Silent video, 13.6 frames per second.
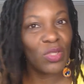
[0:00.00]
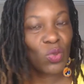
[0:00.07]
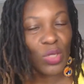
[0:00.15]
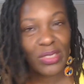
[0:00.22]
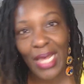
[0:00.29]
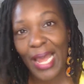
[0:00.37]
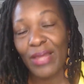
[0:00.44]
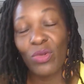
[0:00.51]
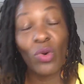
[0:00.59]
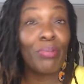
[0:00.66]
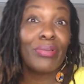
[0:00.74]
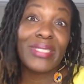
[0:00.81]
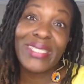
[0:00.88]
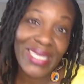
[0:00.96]
or title or
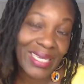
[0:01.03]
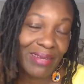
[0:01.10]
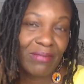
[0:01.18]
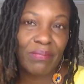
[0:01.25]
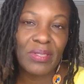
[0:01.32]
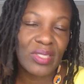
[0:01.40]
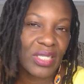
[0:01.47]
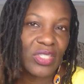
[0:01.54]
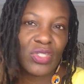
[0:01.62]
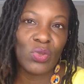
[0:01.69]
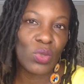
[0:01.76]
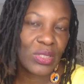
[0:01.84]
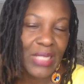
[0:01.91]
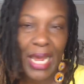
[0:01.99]
perceived position
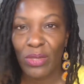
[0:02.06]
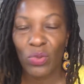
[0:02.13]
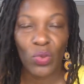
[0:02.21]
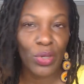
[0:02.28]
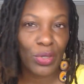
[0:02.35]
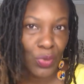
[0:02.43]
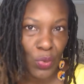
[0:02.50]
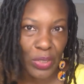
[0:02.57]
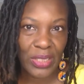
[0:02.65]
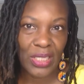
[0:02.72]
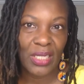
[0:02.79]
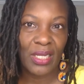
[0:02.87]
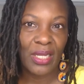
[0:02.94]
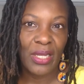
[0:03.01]
or title or authority,